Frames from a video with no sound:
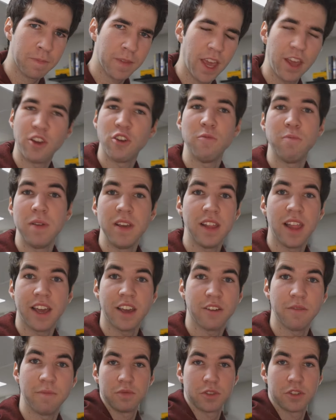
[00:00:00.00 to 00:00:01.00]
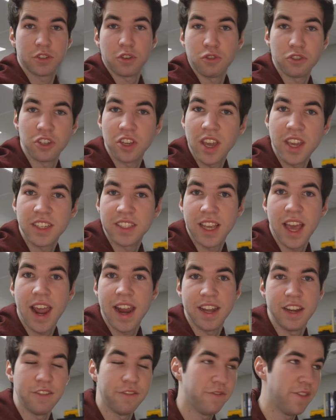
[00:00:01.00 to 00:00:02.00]
It could be like a social
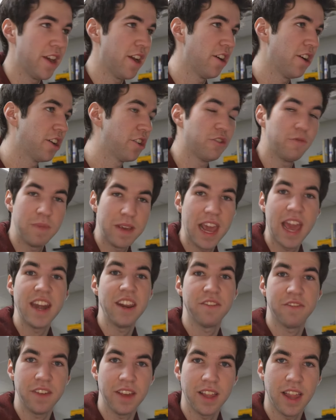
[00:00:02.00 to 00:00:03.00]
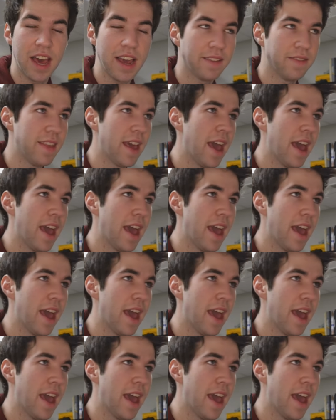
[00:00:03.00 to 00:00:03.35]
anxiety fear. It could be anything like